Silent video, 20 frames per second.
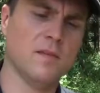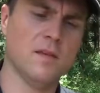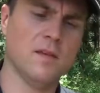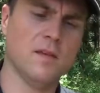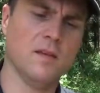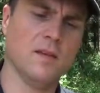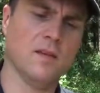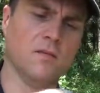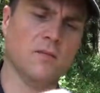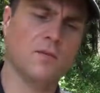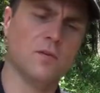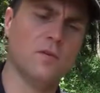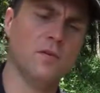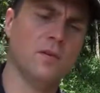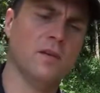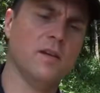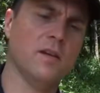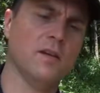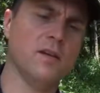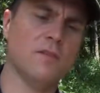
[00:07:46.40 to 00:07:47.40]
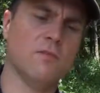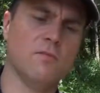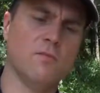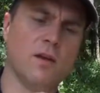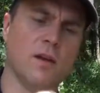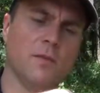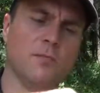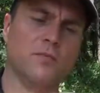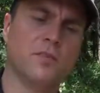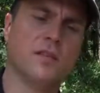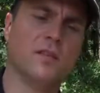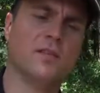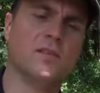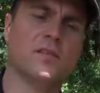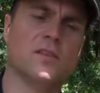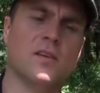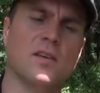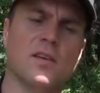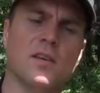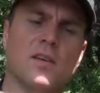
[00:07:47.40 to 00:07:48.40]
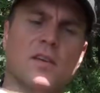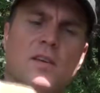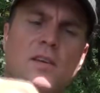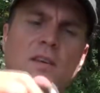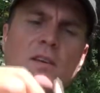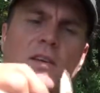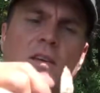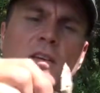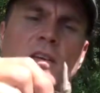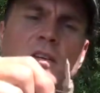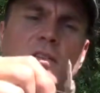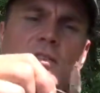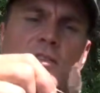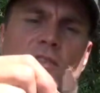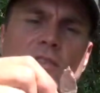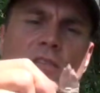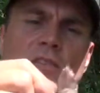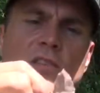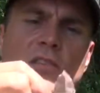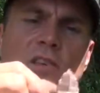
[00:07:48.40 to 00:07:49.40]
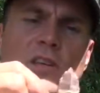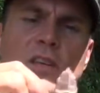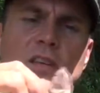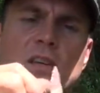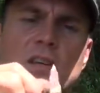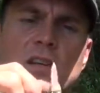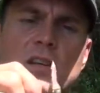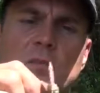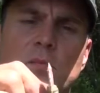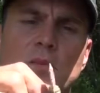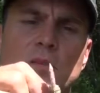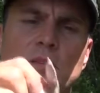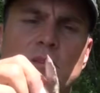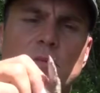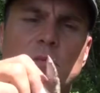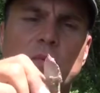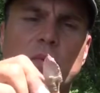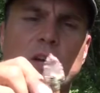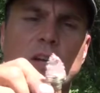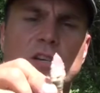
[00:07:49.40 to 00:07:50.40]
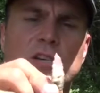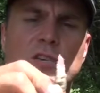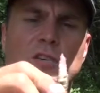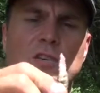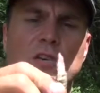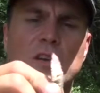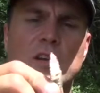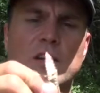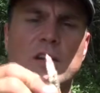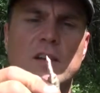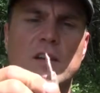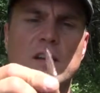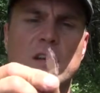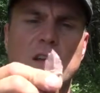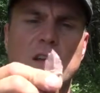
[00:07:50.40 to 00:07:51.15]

And I'll go ahead and wrap this, as you can see, put some pressure on it.